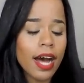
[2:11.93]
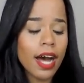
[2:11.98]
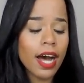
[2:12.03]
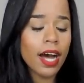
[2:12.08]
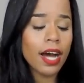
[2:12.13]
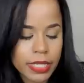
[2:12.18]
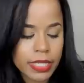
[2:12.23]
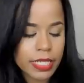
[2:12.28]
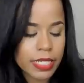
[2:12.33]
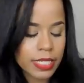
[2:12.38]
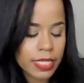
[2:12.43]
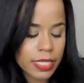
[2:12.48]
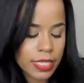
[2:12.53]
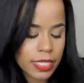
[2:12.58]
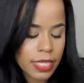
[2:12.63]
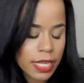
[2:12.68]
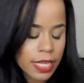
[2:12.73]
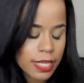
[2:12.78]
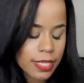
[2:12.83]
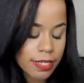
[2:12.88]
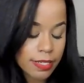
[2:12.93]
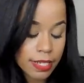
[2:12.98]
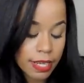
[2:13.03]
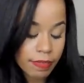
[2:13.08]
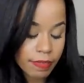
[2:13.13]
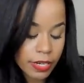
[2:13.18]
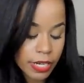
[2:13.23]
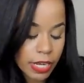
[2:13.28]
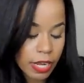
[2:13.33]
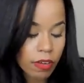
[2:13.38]
uh, this doesn't
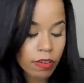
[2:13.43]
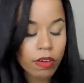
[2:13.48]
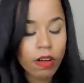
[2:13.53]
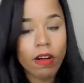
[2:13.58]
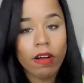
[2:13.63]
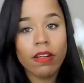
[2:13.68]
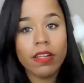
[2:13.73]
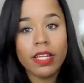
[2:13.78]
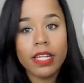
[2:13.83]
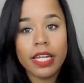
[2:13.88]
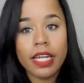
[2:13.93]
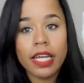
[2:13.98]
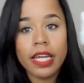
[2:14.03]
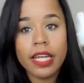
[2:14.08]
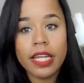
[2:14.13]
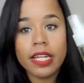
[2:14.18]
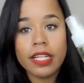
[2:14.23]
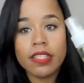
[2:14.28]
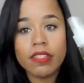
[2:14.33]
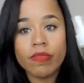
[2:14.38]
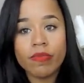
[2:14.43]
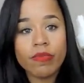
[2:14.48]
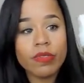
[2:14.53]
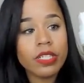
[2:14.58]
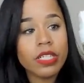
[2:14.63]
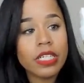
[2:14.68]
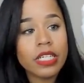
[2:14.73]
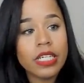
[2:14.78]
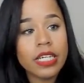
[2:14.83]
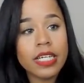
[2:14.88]
have any alcohol in it and it's
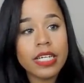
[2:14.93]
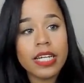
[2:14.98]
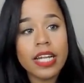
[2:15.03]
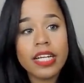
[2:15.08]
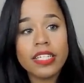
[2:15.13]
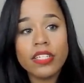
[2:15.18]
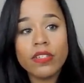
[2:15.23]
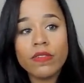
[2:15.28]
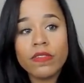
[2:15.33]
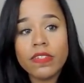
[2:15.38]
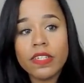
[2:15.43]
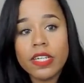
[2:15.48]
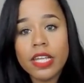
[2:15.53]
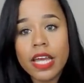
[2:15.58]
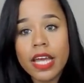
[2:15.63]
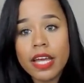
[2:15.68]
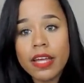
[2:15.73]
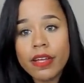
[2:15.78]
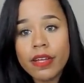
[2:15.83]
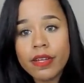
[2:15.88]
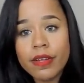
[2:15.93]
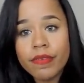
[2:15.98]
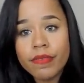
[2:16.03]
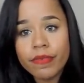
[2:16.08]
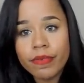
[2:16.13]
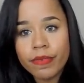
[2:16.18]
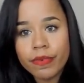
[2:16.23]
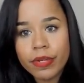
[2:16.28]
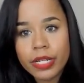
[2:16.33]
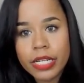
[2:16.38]
really good and I use it
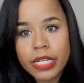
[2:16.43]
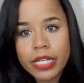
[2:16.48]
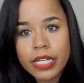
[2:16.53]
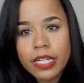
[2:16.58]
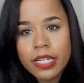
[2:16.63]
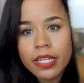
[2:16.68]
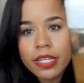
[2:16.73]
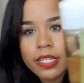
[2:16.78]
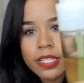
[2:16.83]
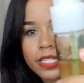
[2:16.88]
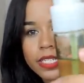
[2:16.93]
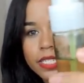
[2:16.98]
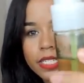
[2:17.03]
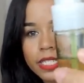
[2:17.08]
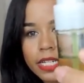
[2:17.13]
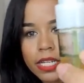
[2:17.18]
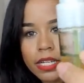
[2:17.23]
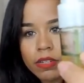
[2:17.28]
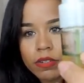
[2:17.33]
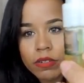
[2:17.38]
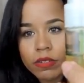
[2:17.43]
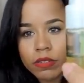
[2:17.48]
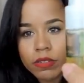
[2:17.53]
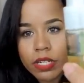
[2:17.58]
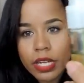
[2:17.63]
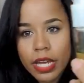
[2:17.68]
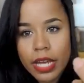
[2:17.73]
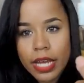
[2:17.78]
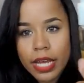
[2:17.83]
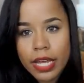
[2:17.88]
every single
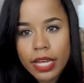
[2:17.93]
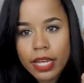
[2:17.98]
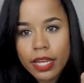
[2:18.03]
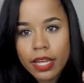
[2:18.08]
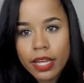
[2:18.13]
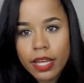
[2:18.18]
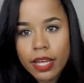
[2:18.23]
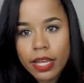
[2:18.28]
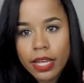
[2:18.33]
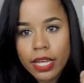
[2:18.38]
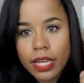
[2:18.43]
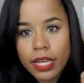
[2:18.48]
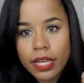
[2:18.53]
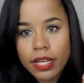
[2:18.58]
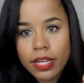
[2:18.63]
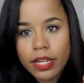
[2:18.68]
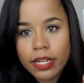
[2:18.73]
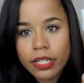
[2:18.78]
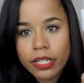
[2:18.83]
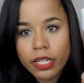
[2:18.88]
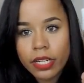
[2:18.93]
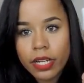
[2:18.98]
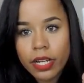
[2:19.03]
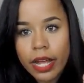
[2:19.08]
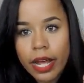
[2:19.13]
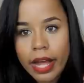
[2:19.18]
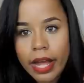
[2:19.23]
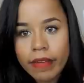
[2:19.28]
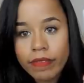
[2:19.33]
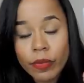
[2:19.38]
day and
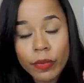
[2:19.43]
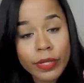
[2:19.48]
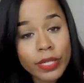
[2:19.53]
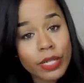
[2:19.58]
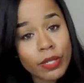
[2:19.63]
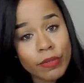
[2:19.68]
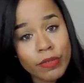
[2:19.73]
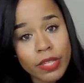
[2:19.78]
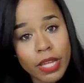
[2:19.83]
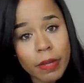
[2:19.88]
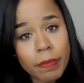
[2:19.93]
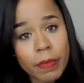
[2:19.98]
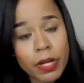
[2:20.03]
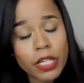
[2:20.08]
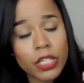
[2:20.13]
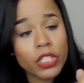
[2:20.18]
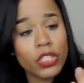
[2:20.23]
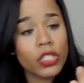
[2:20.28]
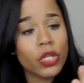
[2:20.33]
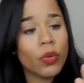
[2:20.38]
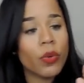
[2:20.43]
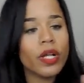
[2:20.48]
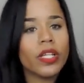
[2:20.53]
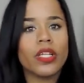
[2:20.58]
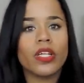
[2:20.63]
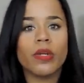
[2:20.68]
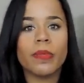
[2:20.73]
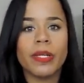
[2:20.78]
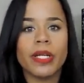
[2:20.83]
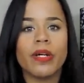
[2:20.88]
I've only used that much so a
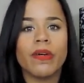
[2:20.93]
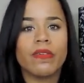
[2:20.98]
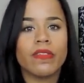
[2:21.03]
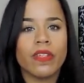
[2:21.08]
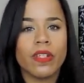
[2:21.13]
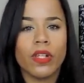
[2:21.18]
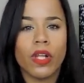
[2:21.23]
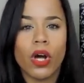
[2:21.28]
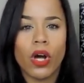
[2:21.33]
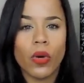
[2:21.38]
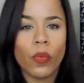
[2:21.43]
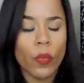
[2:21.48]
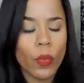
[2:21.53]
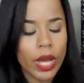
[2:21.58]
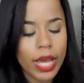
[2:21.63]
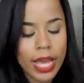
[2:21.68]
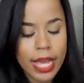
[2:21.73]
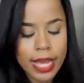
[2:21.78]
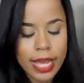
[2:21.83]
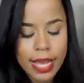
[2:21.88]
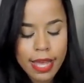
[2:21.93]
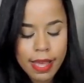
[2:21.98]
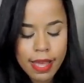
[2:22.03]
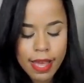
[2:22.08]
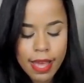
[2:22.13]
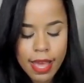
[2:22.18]
little bit goes a long way